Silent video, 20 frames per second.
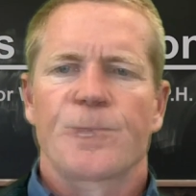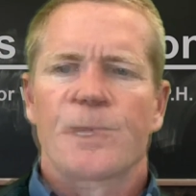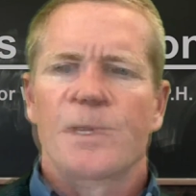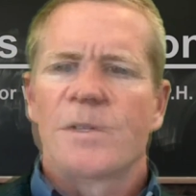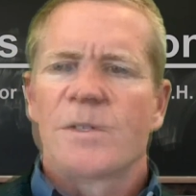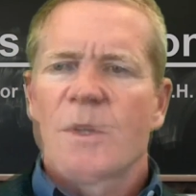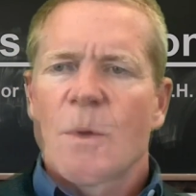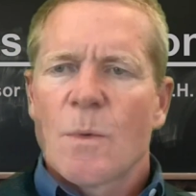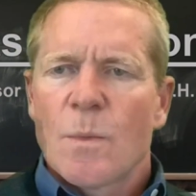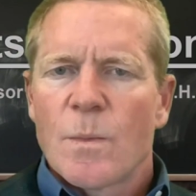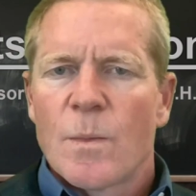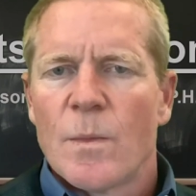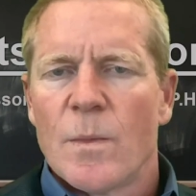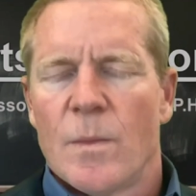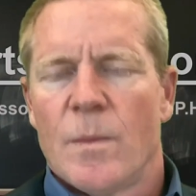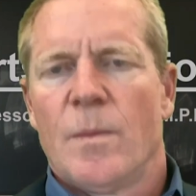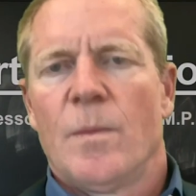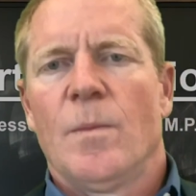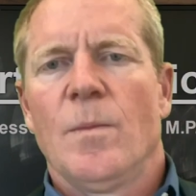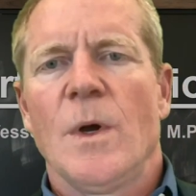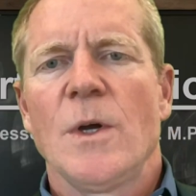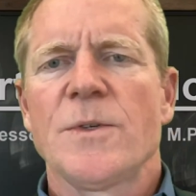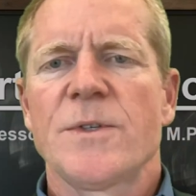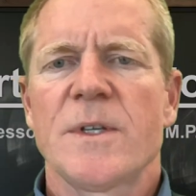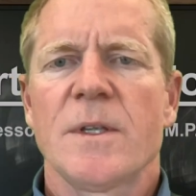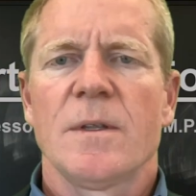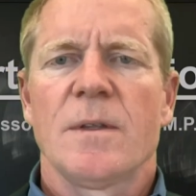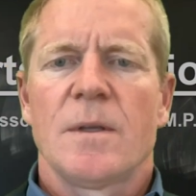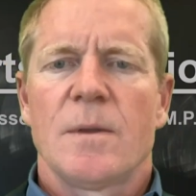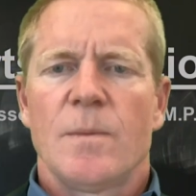So,
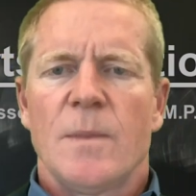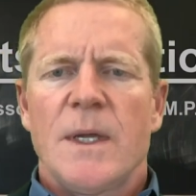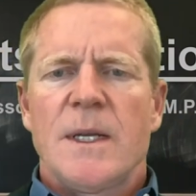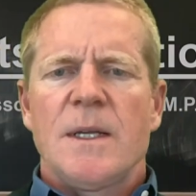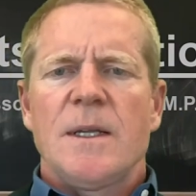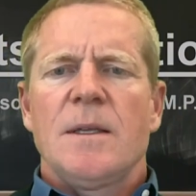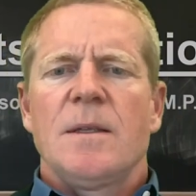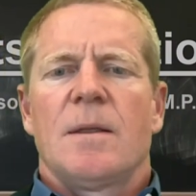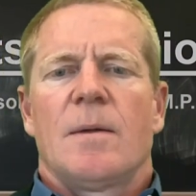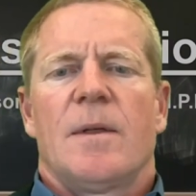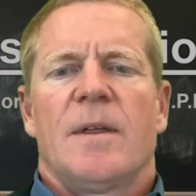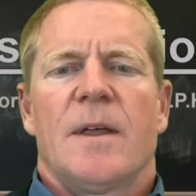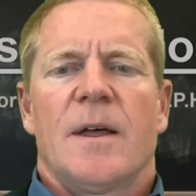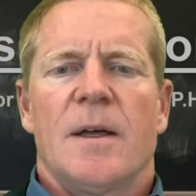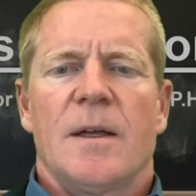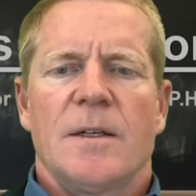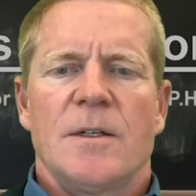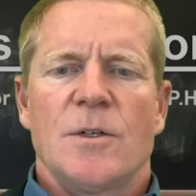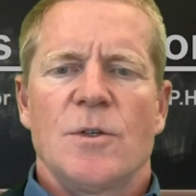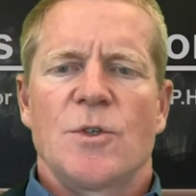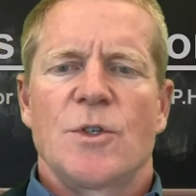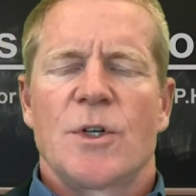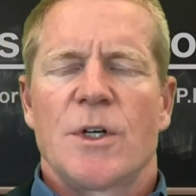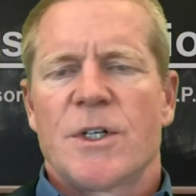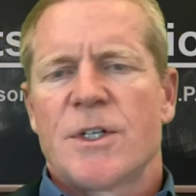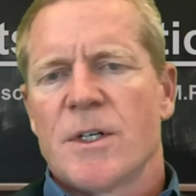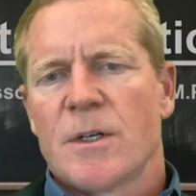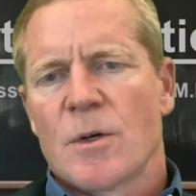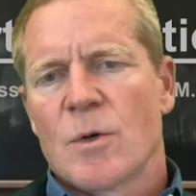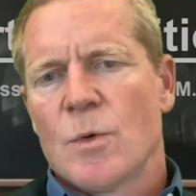most of the, many uh,
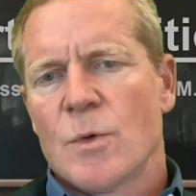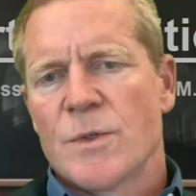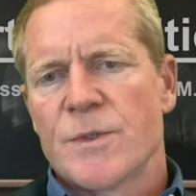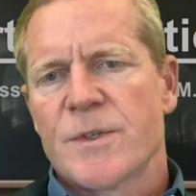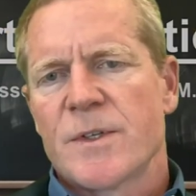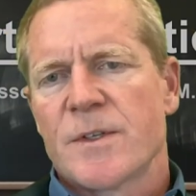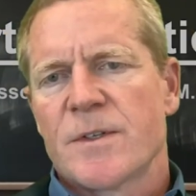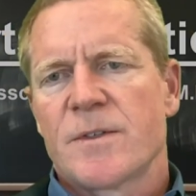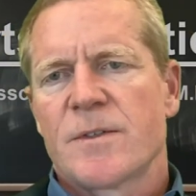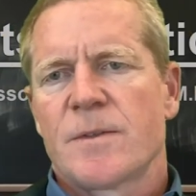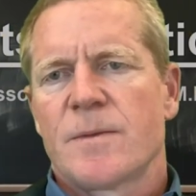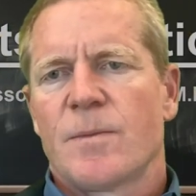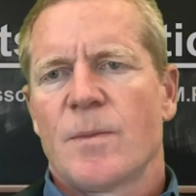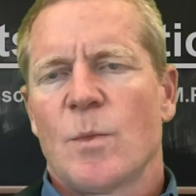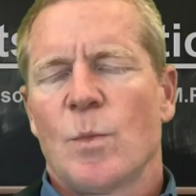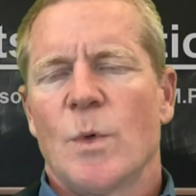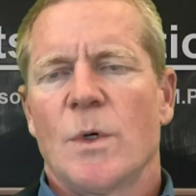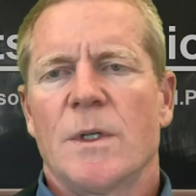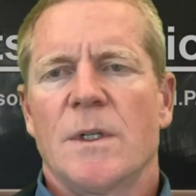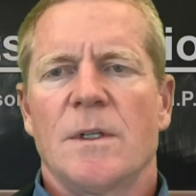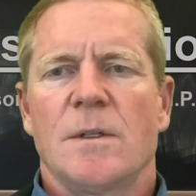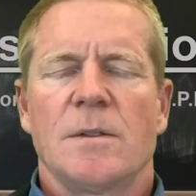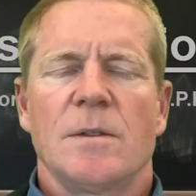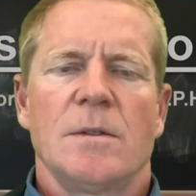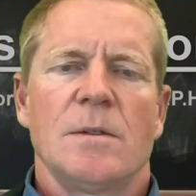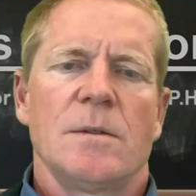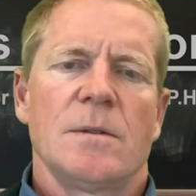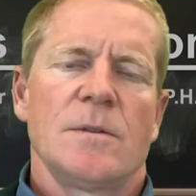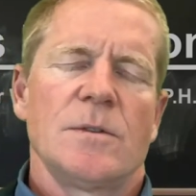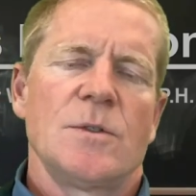nutrition courses
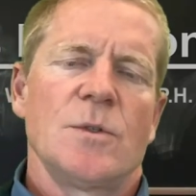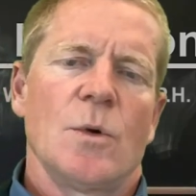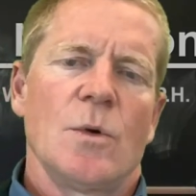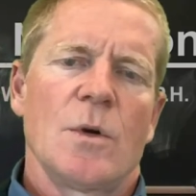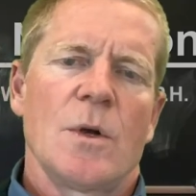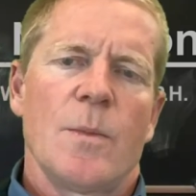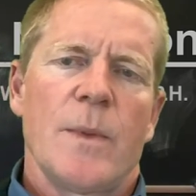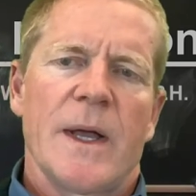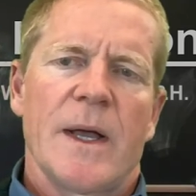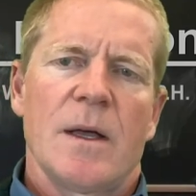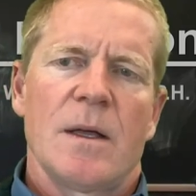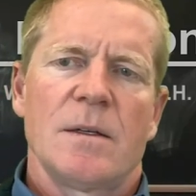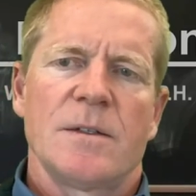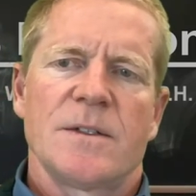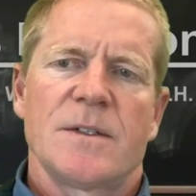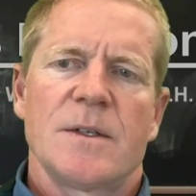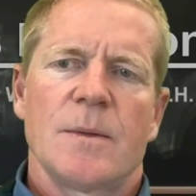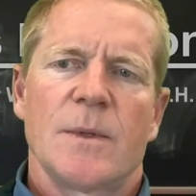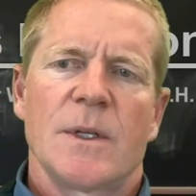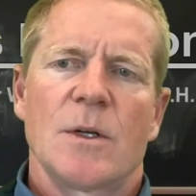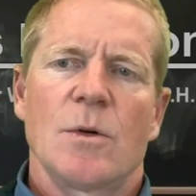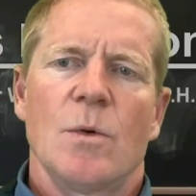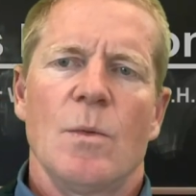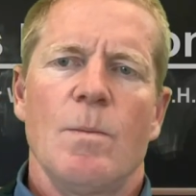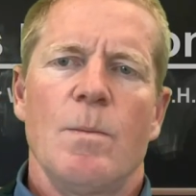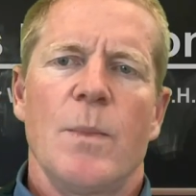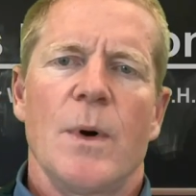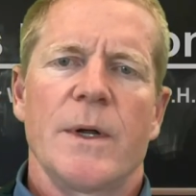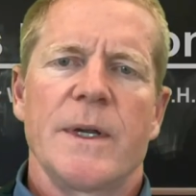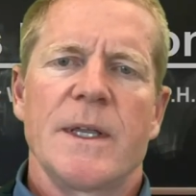will talk about something
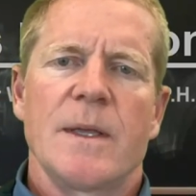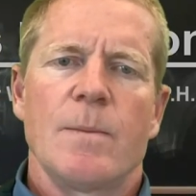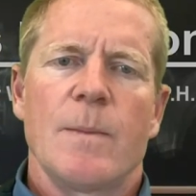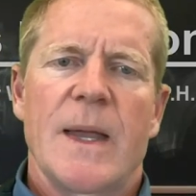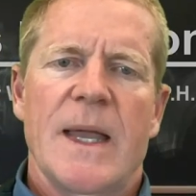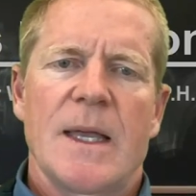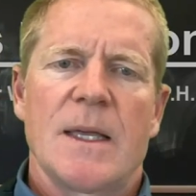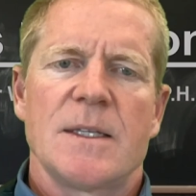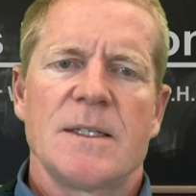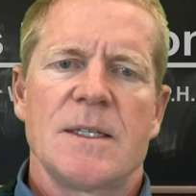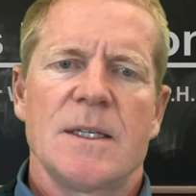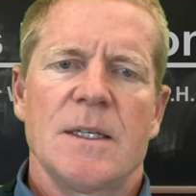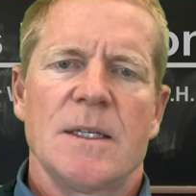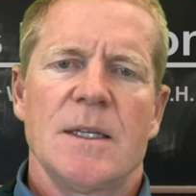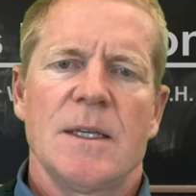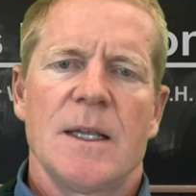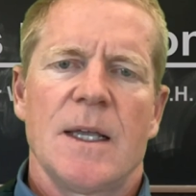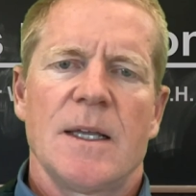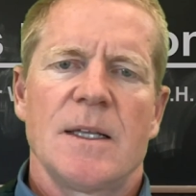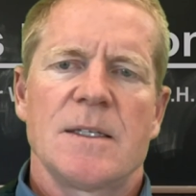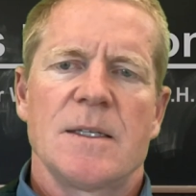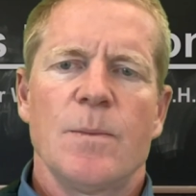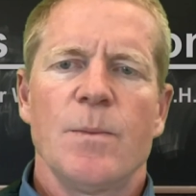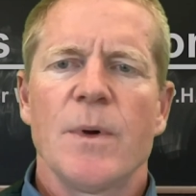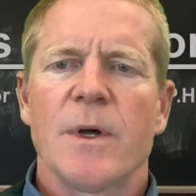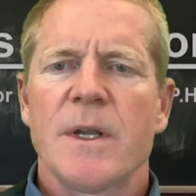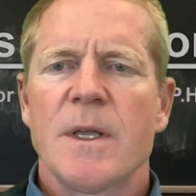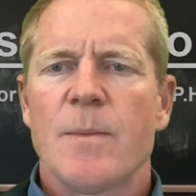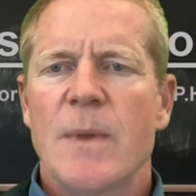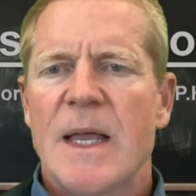called body mass index and
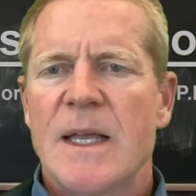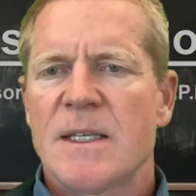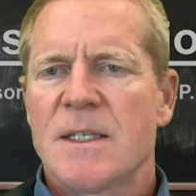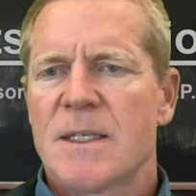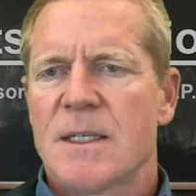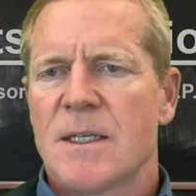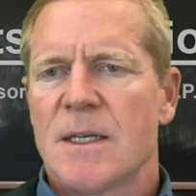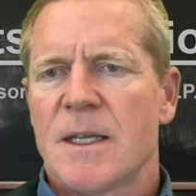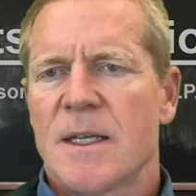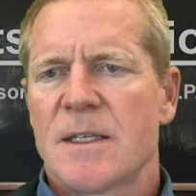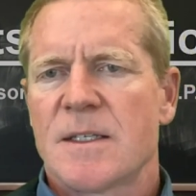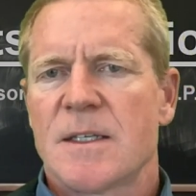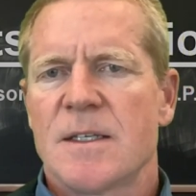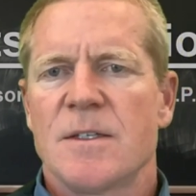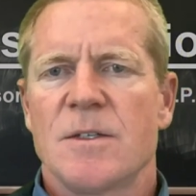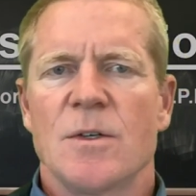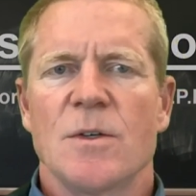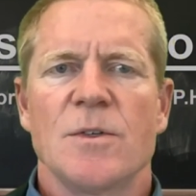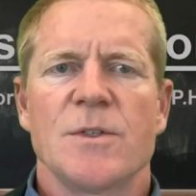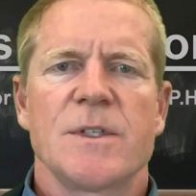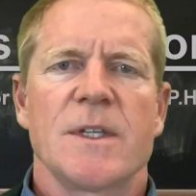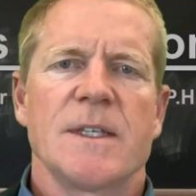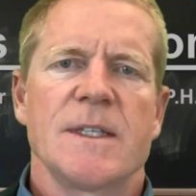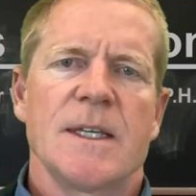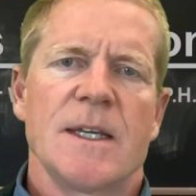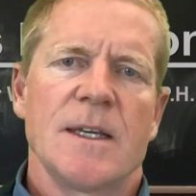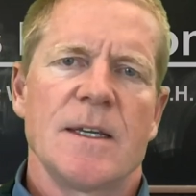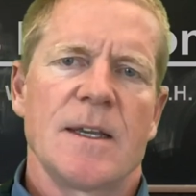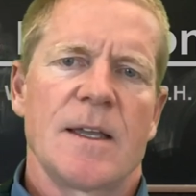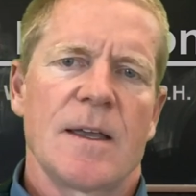body mass index is used as
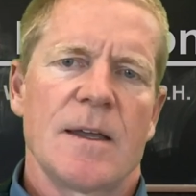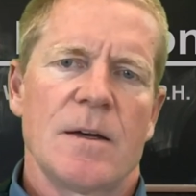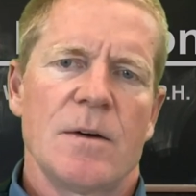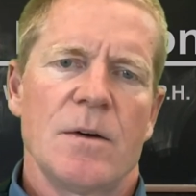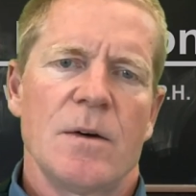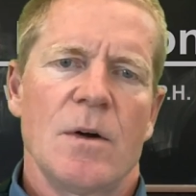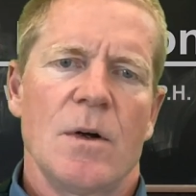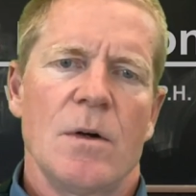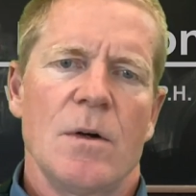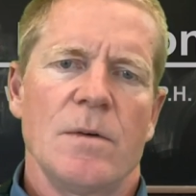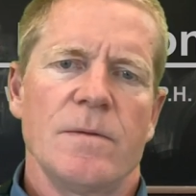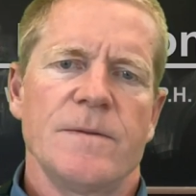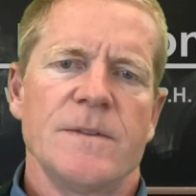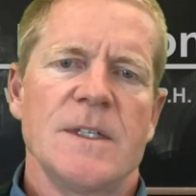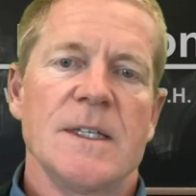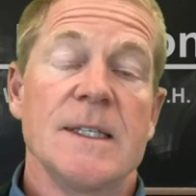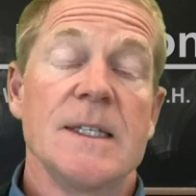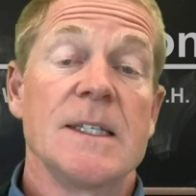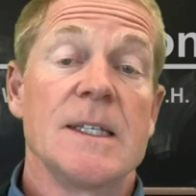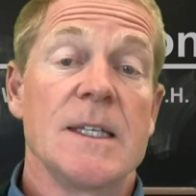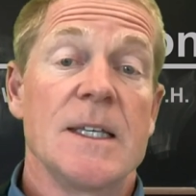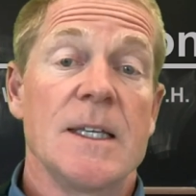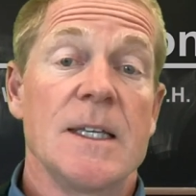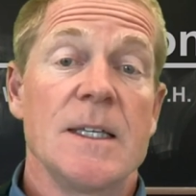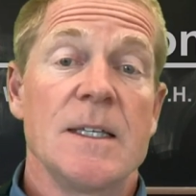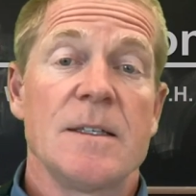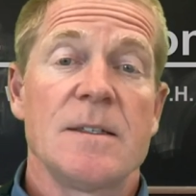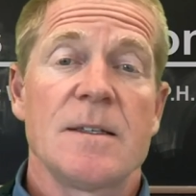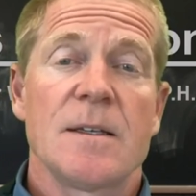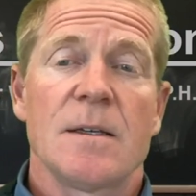an indicator of
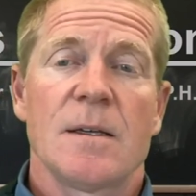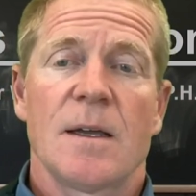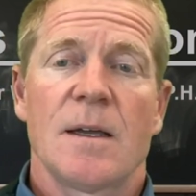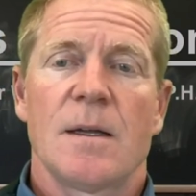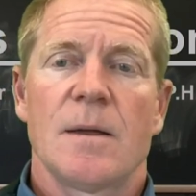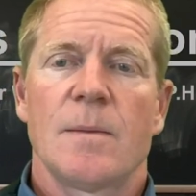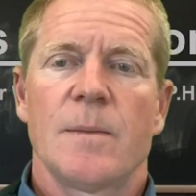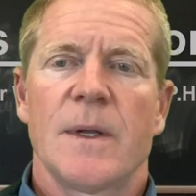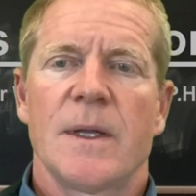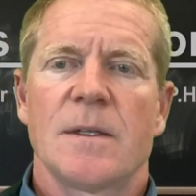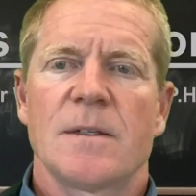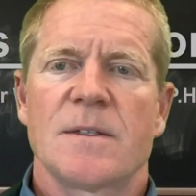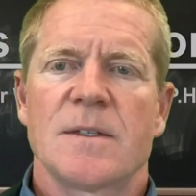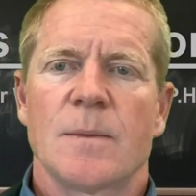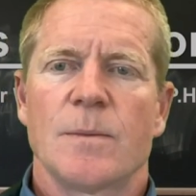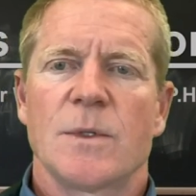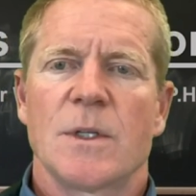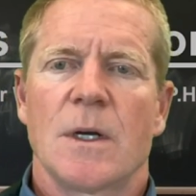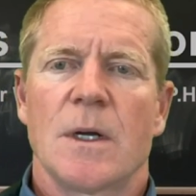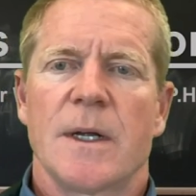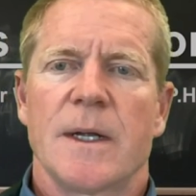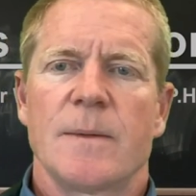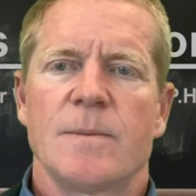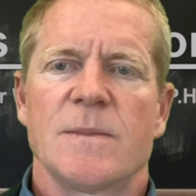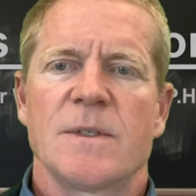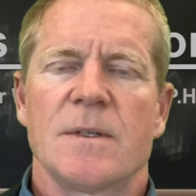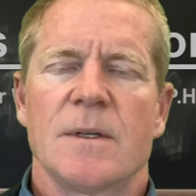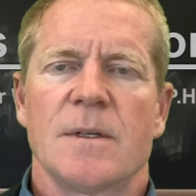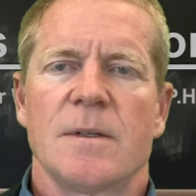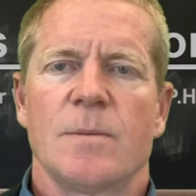disease um,
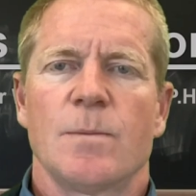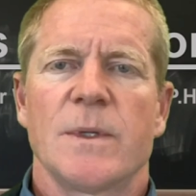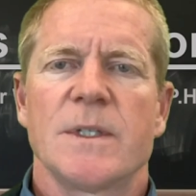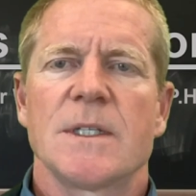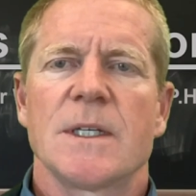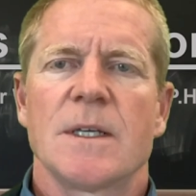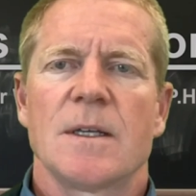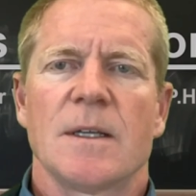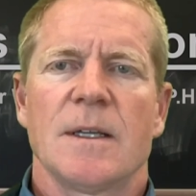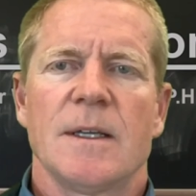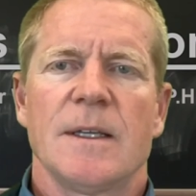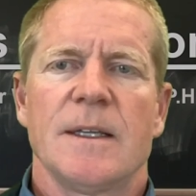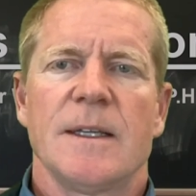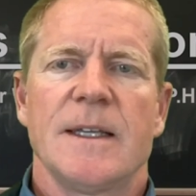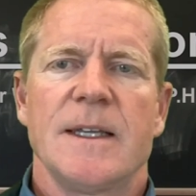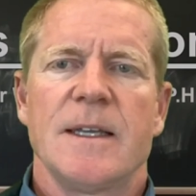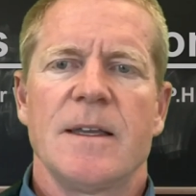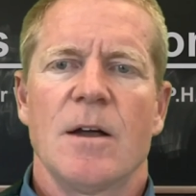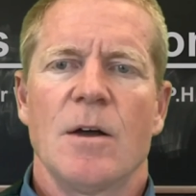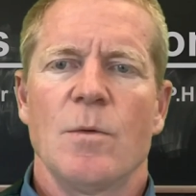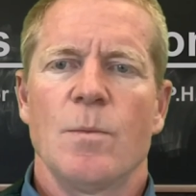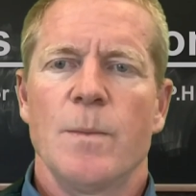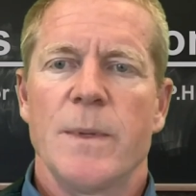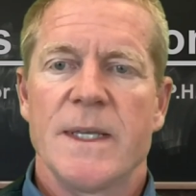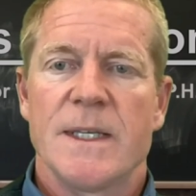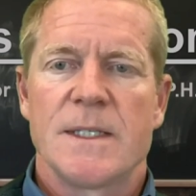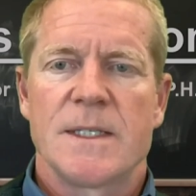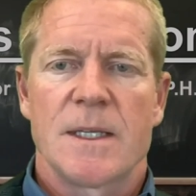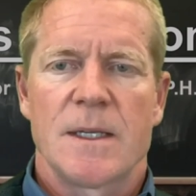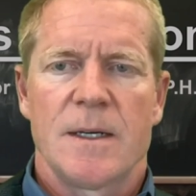sometimes uh, particularly
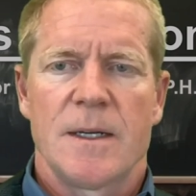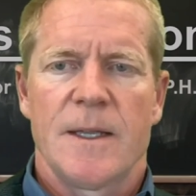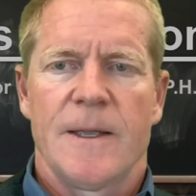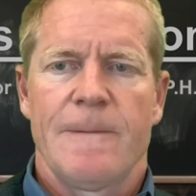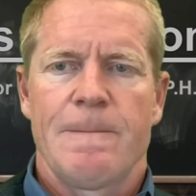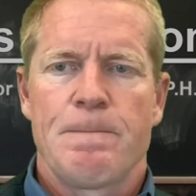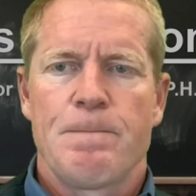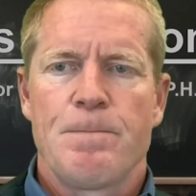obesity